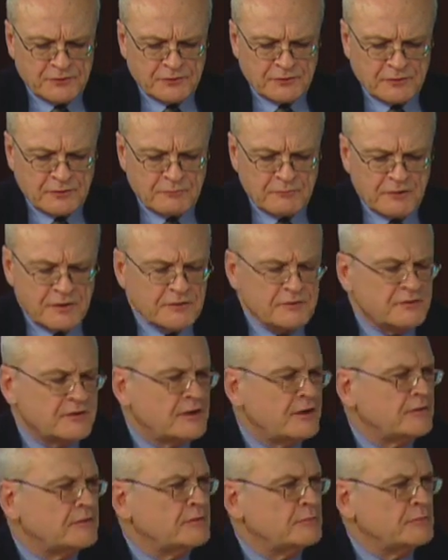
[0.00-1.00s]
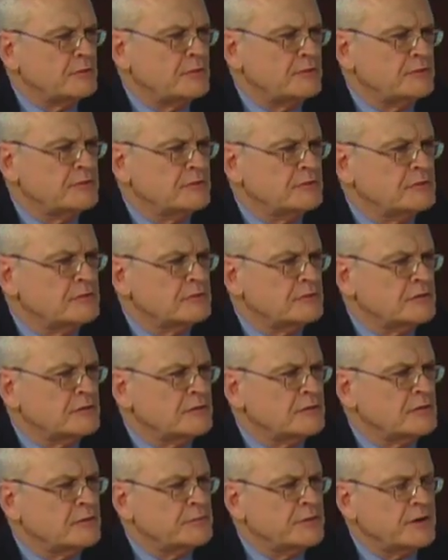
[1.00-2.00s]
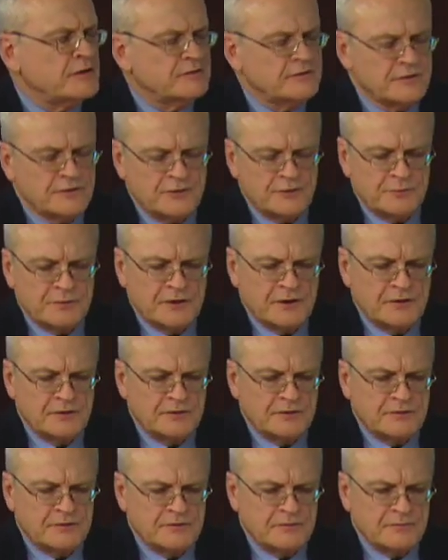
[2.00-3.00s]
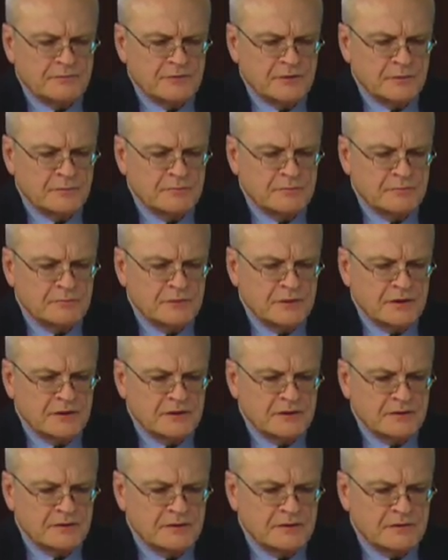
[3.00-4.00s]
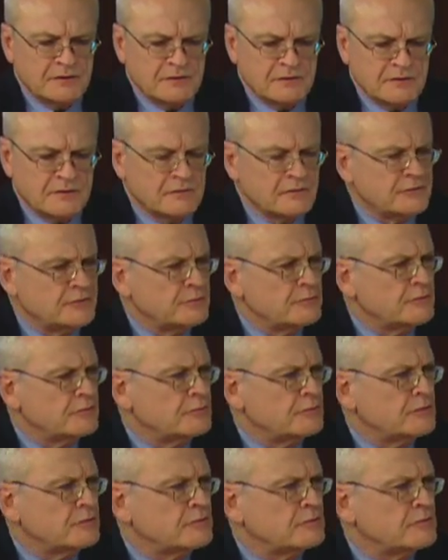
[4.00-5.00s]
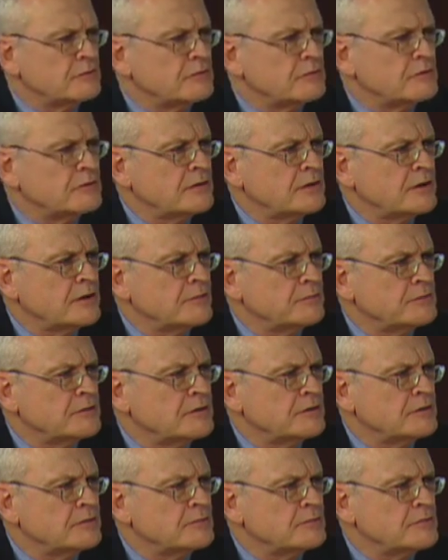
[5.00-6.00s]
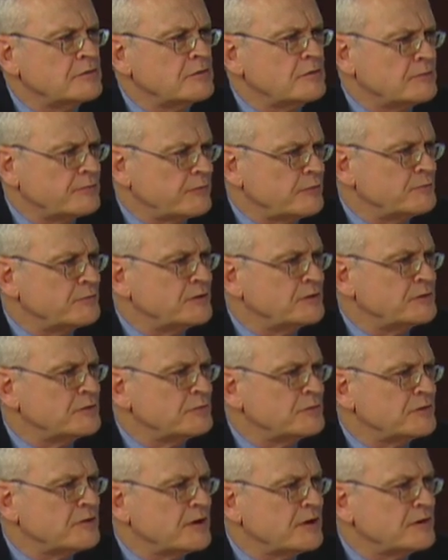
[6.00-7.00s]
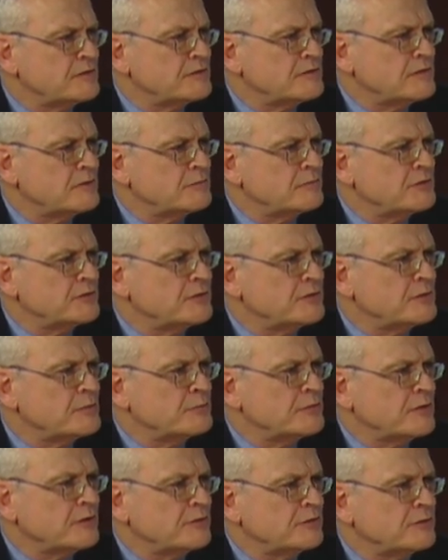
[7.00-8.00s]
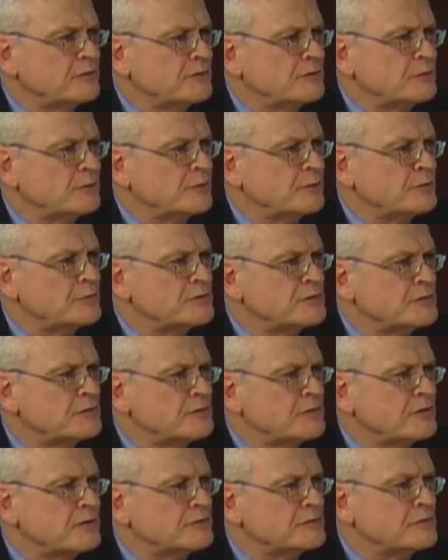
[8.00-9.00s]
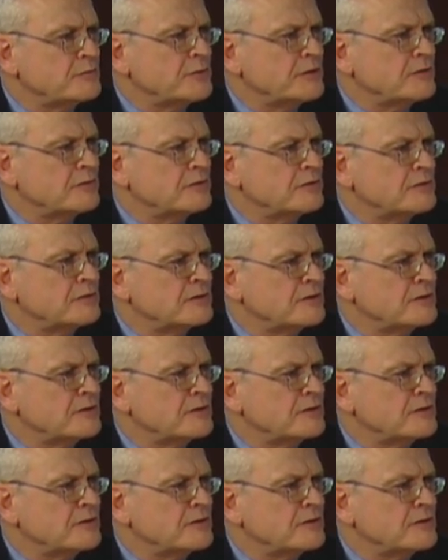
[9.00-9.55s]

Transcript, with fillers: saw one testimonial uh, about this space from uh, Elizabeth Richter. Uh, mm-hmm. um, you're familiar with that? That was in the Boston Globe. She talked I've about. i